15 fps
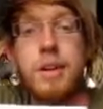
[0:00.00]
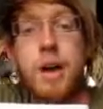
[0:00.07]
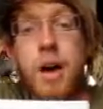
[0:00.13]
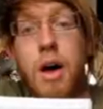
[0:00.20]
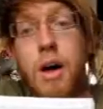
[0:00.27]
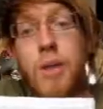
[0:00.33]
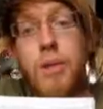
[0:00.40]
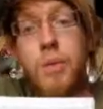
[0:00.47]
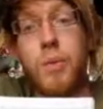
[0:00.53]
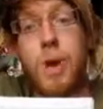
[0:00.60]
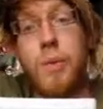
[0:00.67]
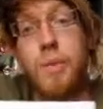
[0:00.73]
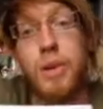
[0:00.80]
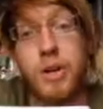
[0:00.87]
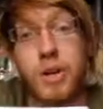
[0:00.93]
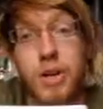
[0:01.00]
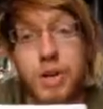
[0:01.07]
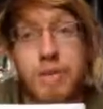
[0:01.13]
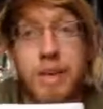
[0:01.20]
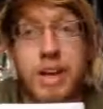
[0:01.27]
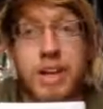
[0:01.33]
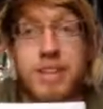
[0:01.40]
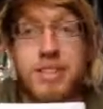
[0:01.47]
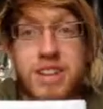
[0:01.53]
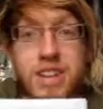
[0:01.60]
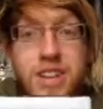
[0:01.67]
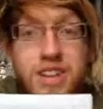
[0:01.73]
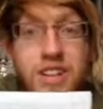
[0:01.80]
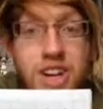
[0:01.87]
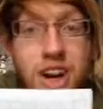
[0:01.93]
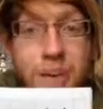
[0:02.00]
The rubber could make a suction